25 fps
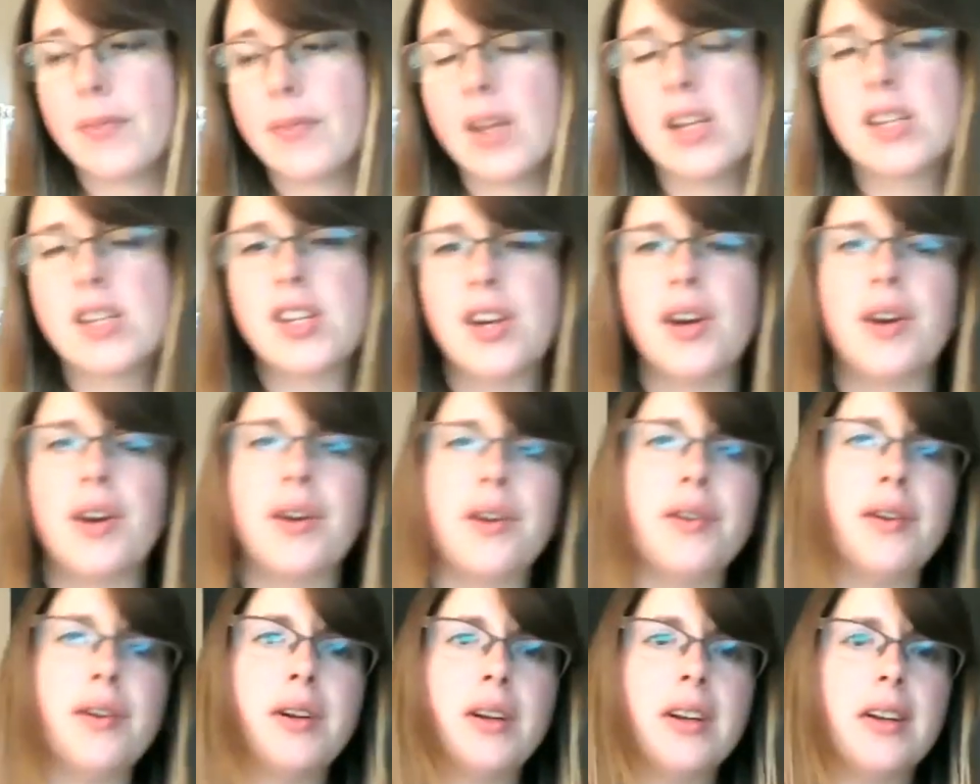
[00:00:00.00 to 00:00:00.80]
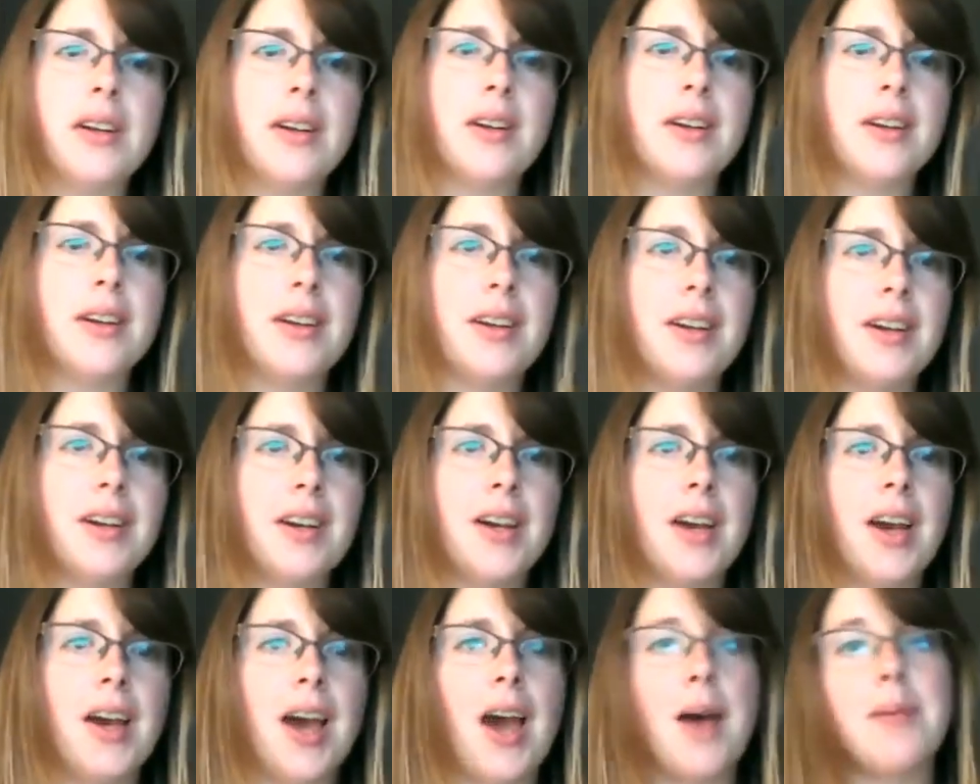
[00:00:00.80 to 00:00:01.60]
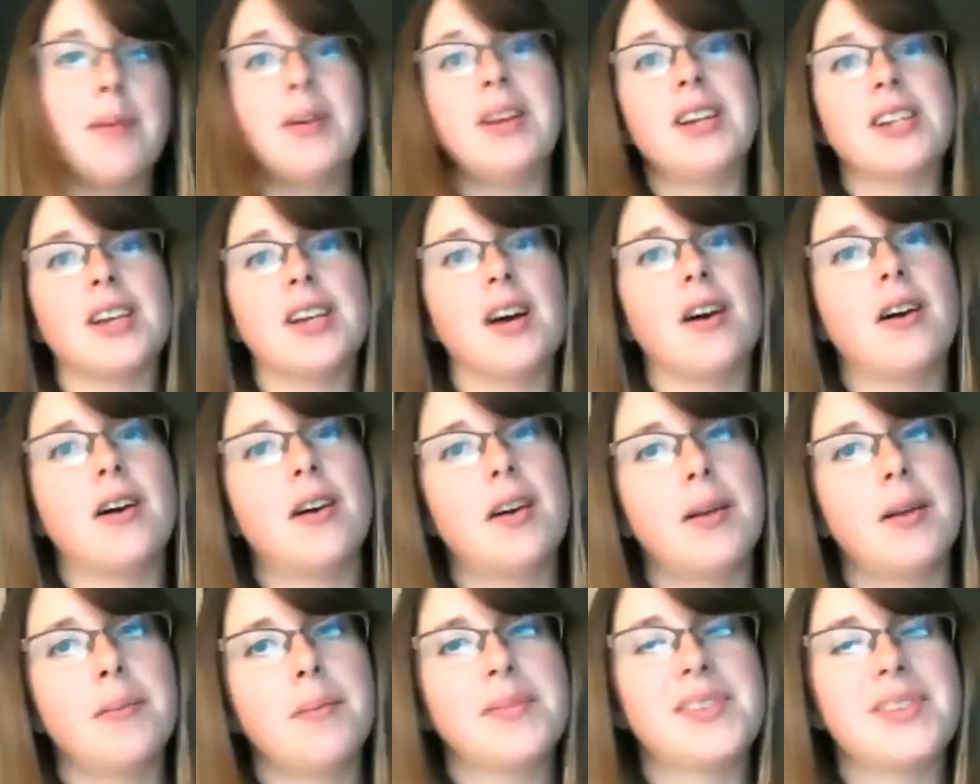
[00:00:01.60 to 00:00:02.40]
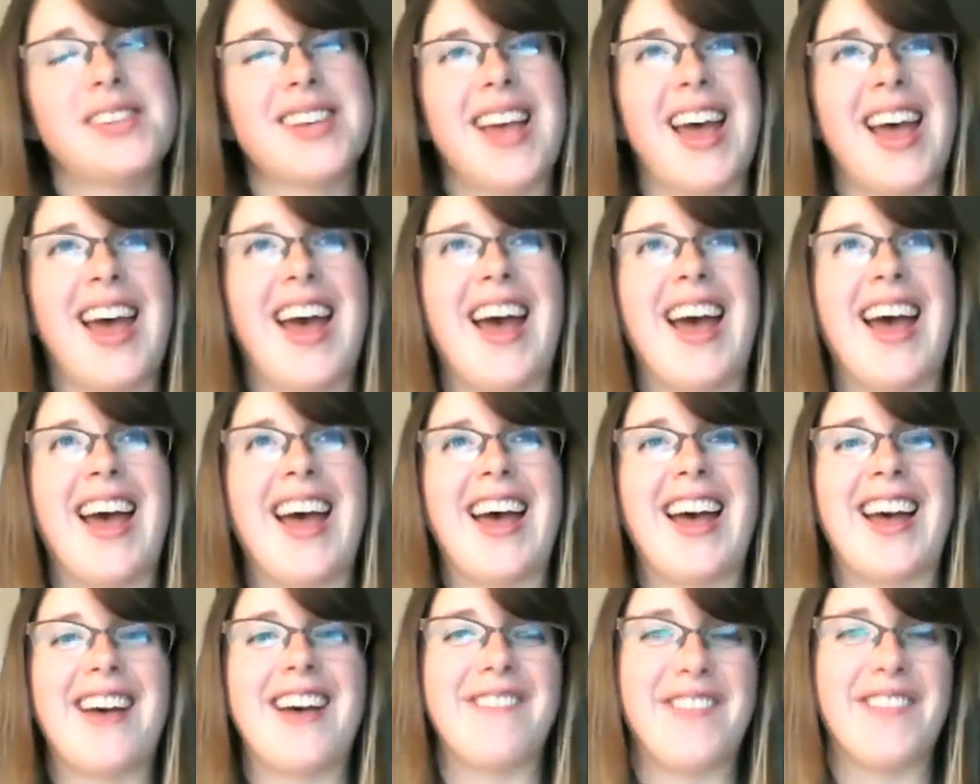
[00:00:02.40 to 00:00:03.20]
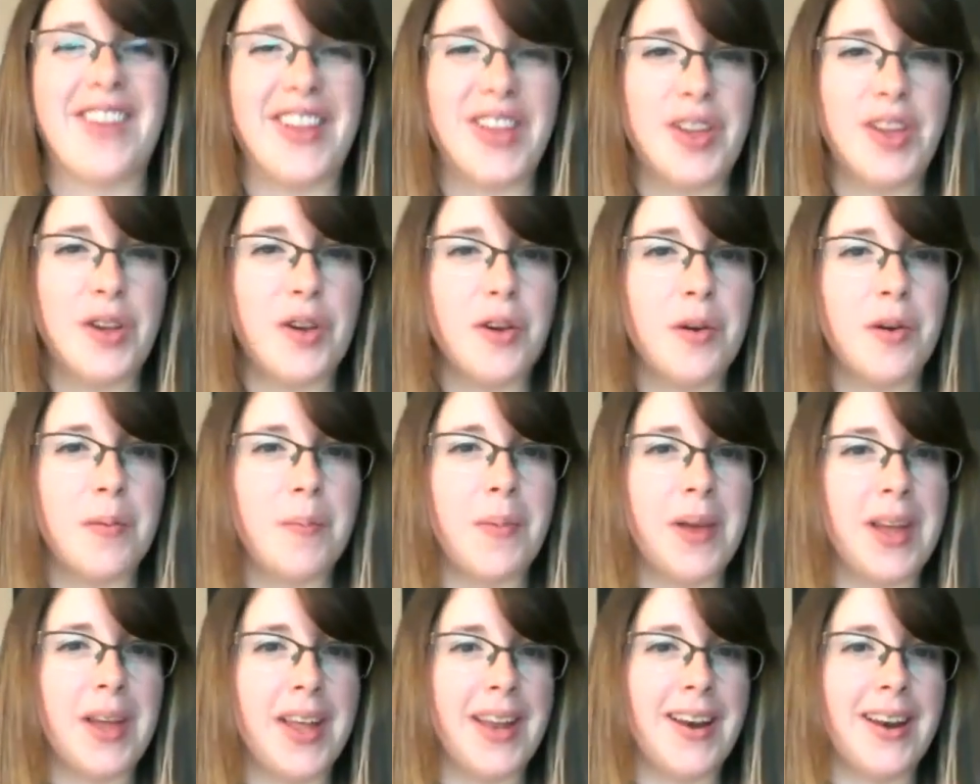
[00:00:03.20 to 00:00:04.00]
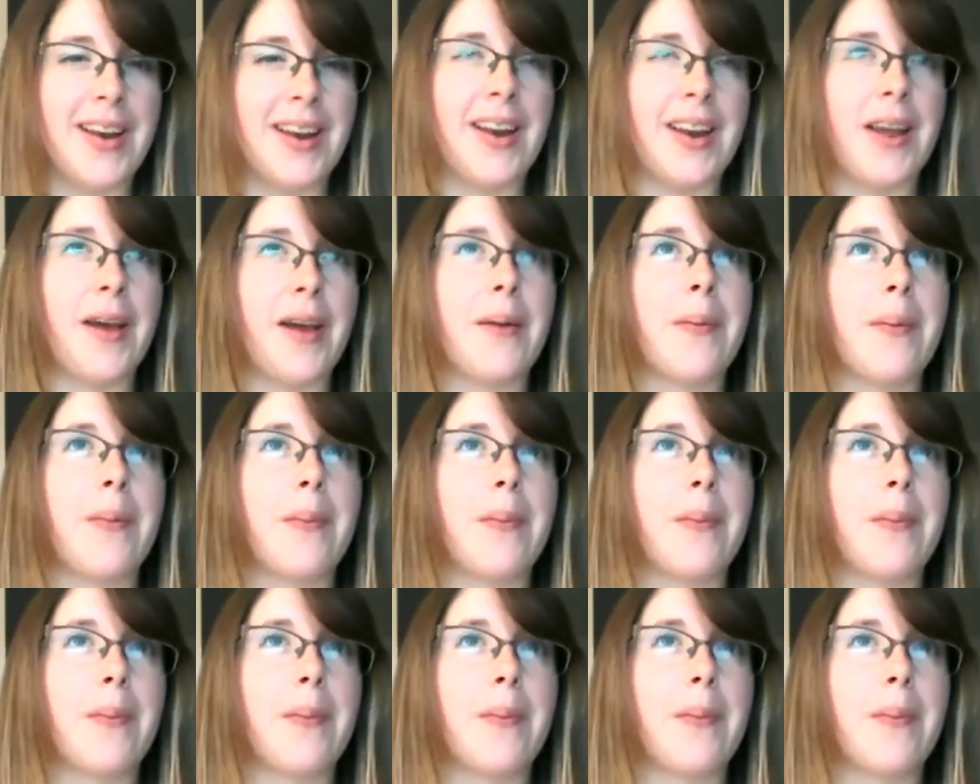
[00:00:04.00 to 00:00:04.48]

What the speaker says: So how many times have you been